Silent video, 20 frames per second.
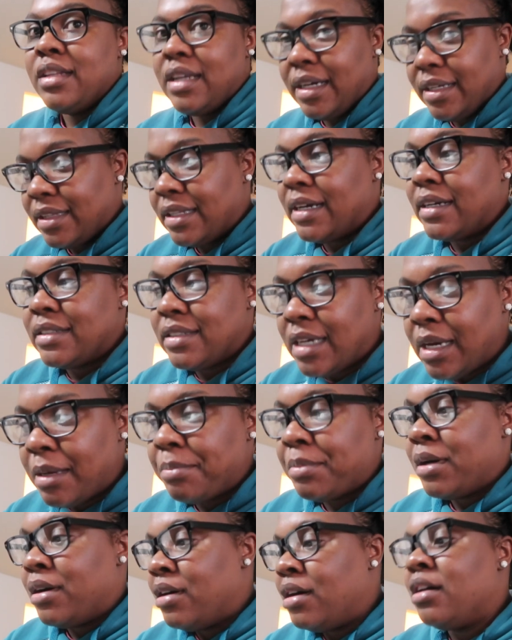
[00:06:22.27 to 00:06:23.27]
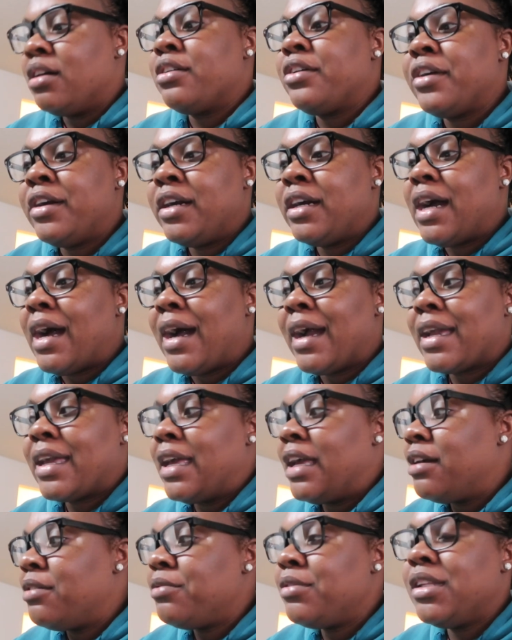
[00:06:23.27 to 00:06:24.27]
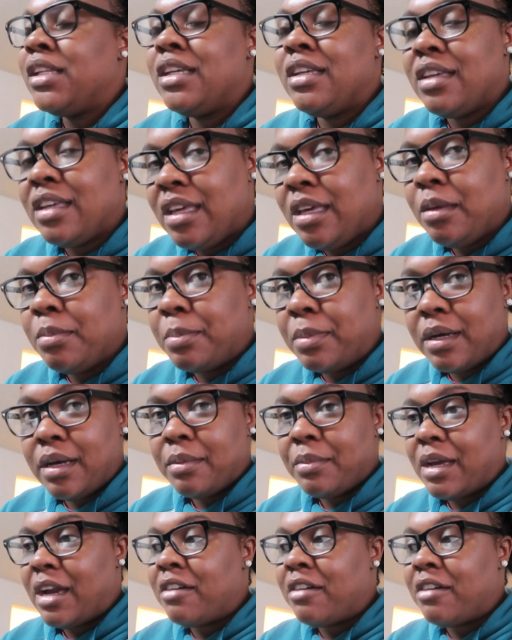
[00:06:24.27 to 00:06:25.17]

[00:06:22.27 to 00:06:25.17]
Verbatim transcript: like that type of hunger i can't really keep up